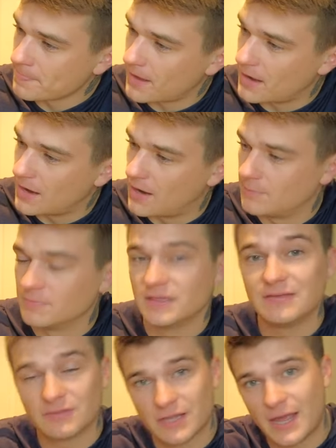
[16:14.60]
Um, leave
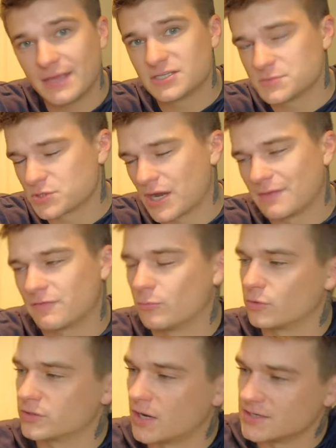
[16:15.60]
a like, subscribe for more
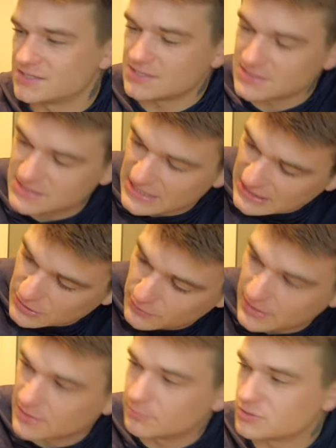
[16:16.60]
nonsense. Thank you
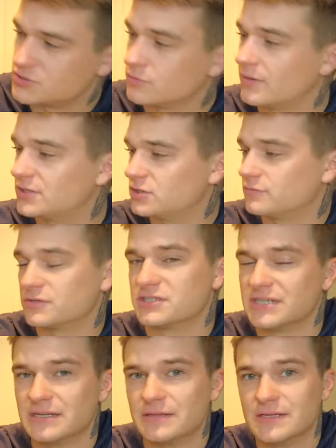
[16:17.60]
again to Pursuit Retro for
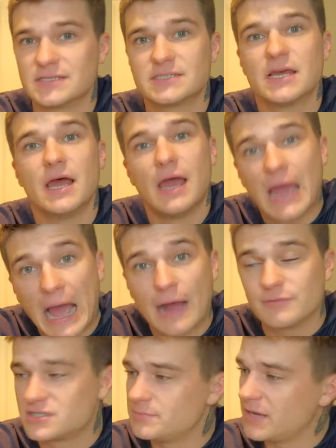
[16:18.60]
sending this
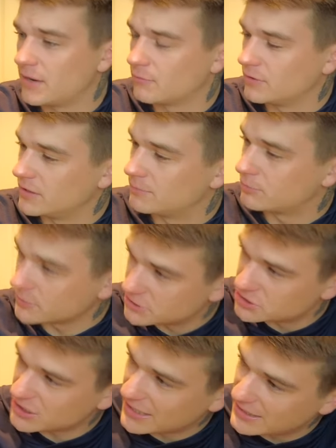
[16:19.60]
out to me. I really
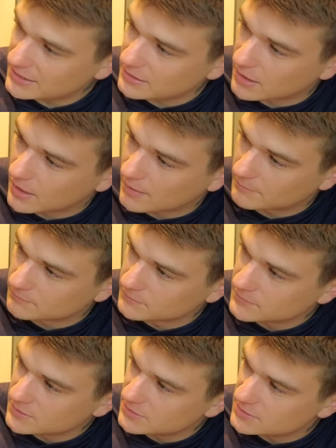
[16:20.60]
appreciate it. Um,
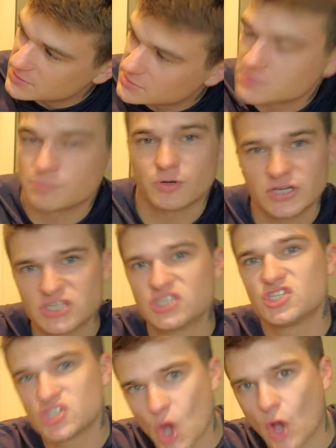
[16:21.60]
it's pretty
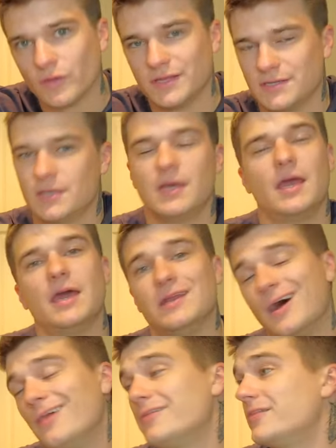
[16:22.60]
solid. And
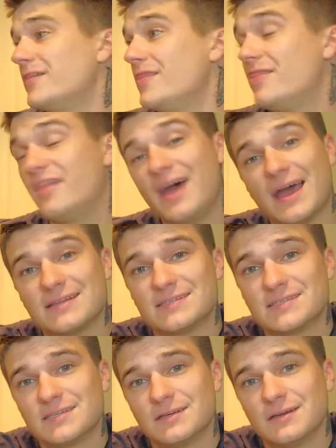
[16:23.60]
other than
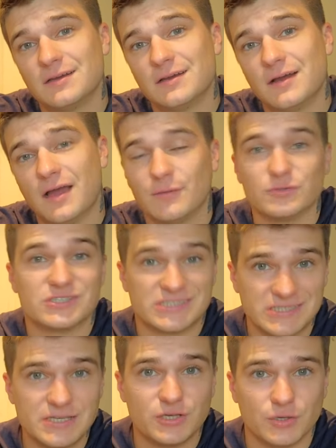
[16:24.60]
that, I will
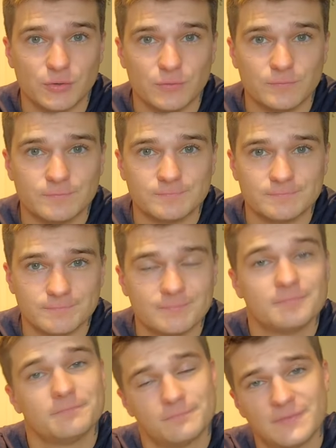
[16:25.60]
see you
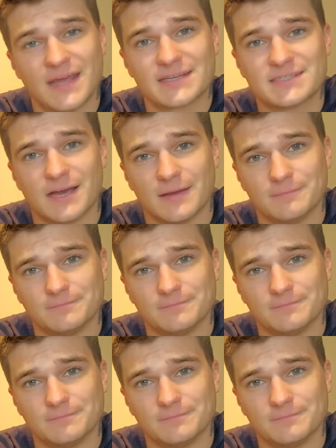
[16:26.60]
next time.